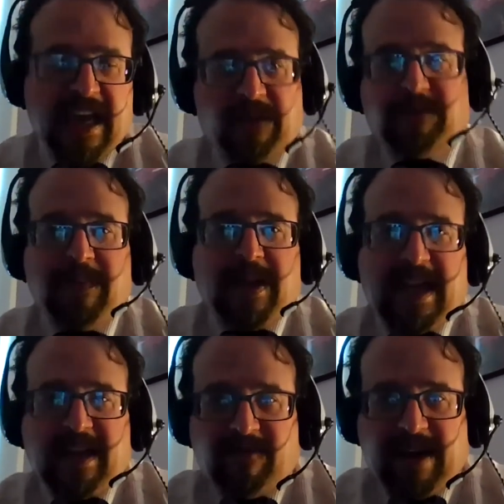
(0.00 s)

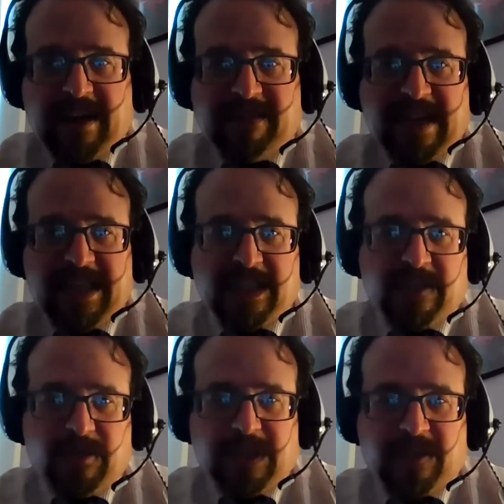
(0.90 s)
eliminating
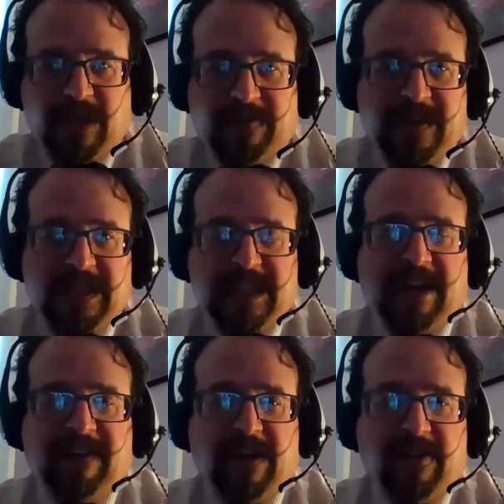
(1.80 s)
regulations, which is often the
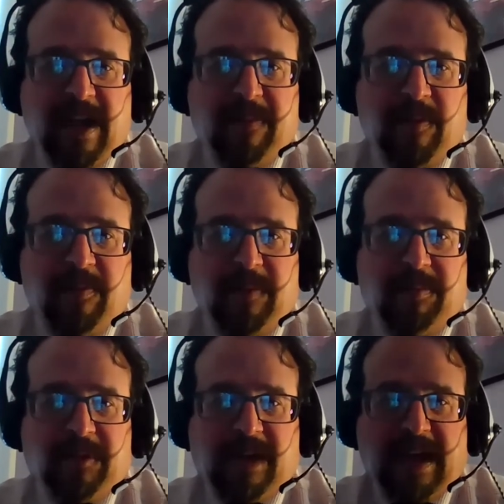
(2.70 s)
stereotype that
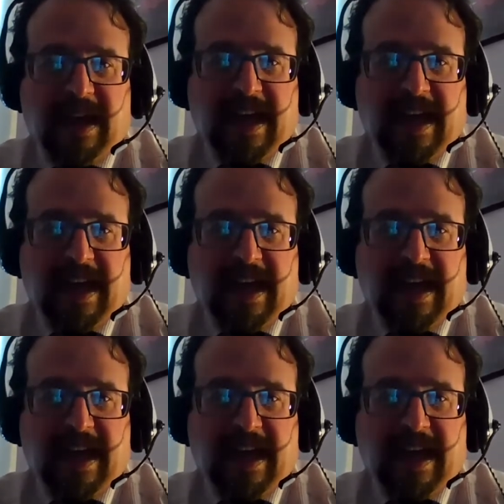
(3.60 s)
people